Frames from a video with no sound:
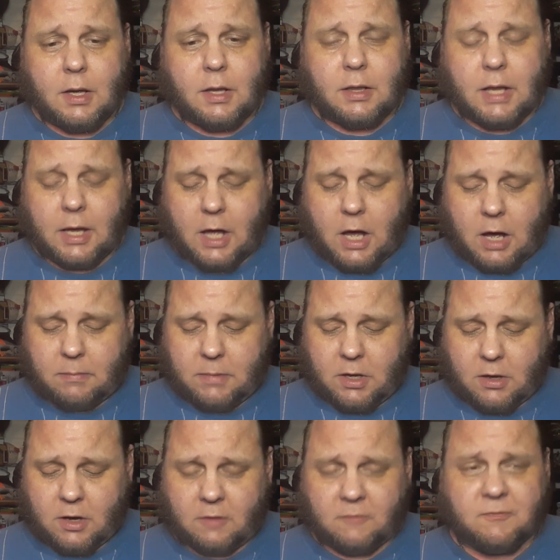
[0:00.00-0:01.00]
they got
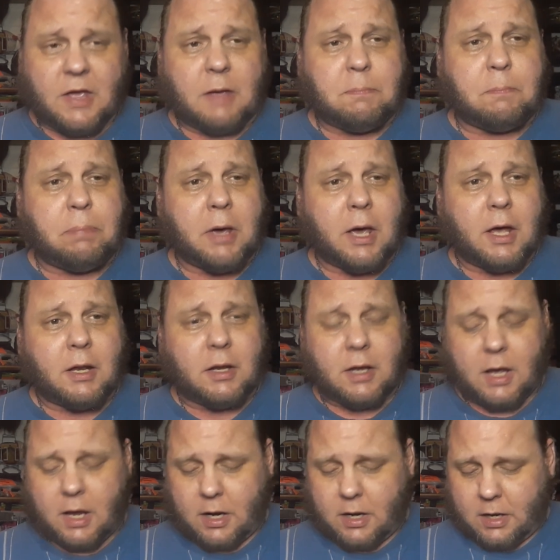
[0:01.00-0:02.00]
me a vape pen
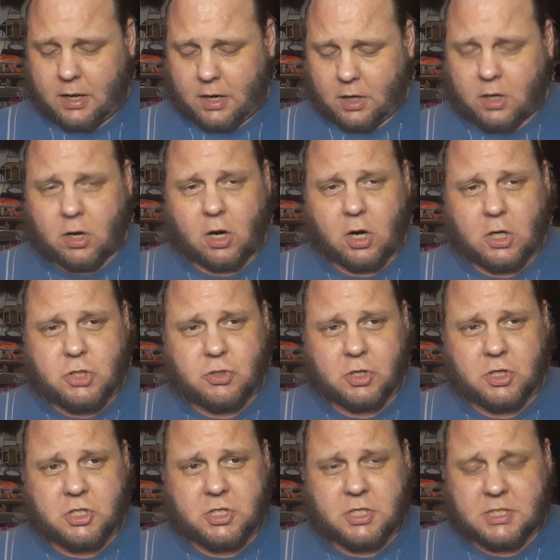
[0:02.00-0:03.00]
and a
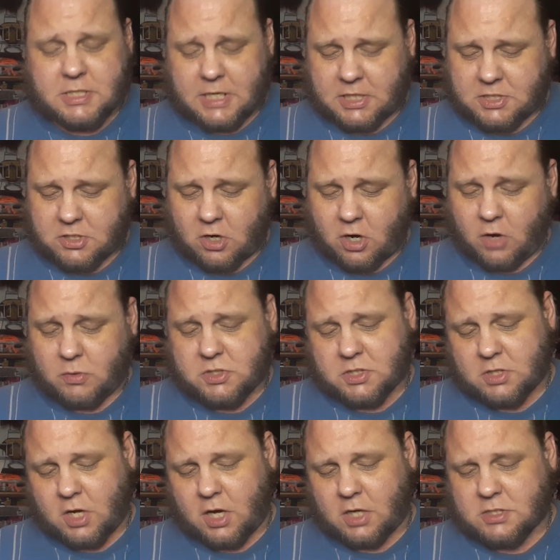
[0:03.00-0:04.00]
cartridge to say sorry, which
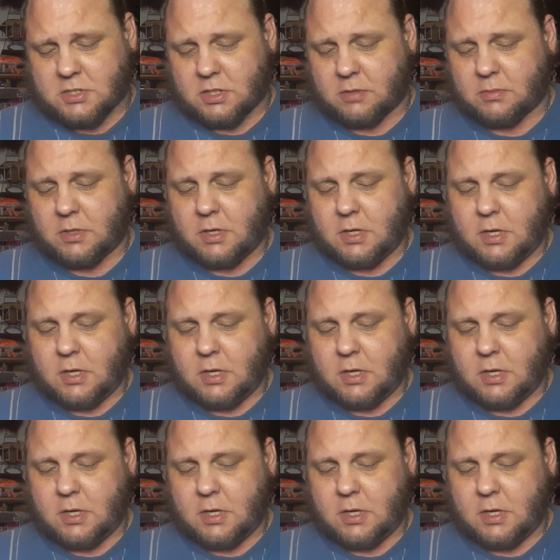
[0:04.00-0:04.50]
is awesome.